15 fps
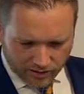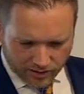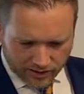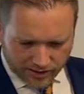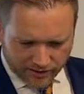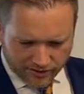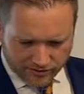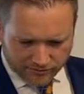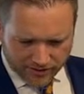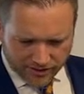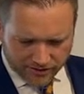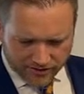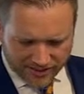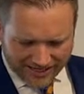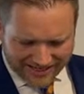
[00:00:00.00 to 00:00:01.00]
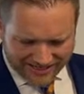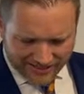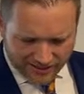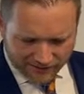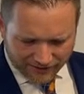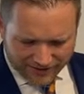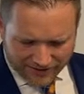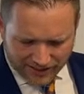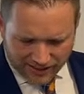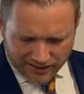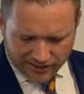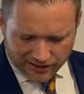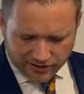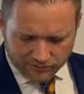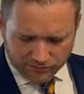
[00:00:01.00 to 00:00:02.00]
Okay, Isabel's asking, if I decide to
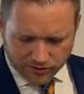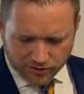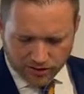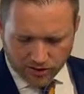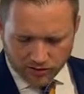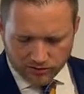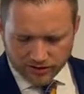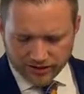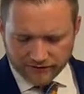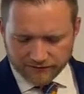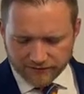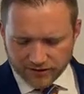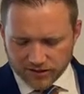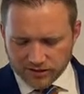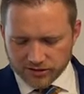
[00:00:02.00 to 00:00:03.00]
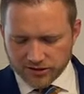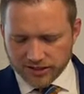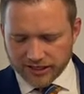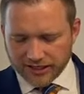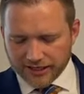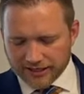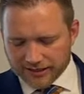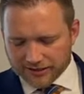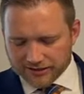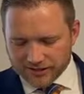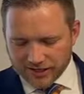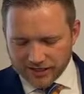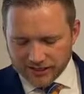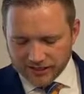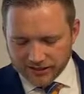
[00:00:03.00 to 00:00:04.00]
get the book only first, can I
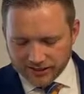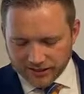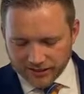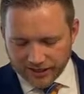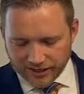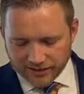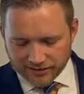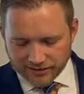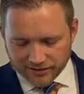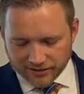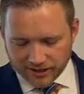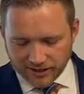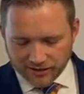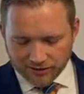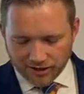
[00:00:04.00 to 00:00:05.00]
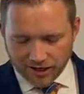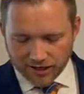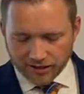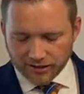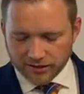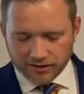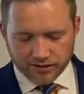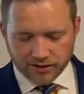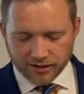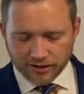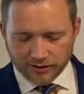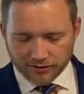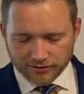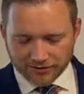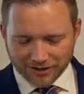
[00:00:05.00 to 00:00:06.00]
decide to get the analysis later on?
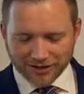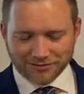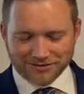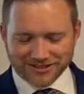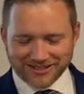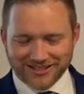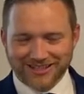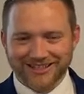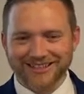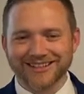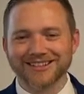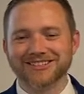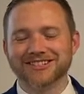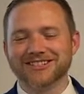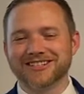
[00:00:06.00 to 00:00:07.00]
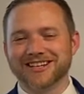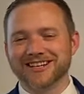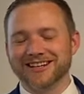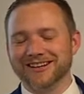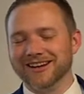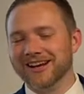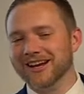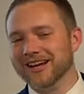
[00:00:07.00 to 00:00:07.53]
No, I'm just kidding. Just kidding.